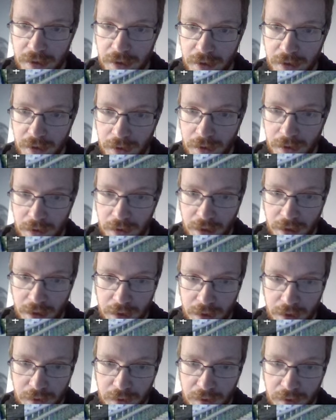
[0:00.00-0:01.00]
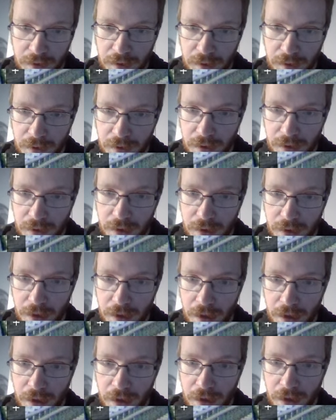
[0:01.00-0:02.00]
Okay, uh,
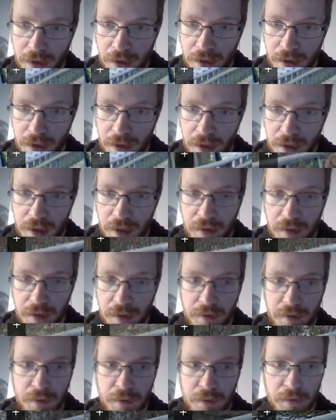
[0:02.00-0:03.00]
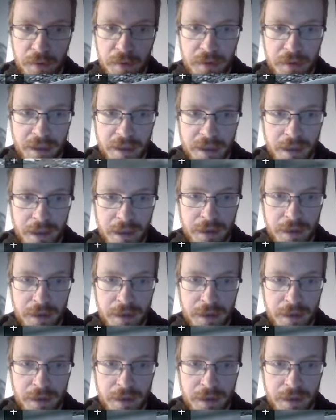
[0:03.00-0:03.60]
so Nordland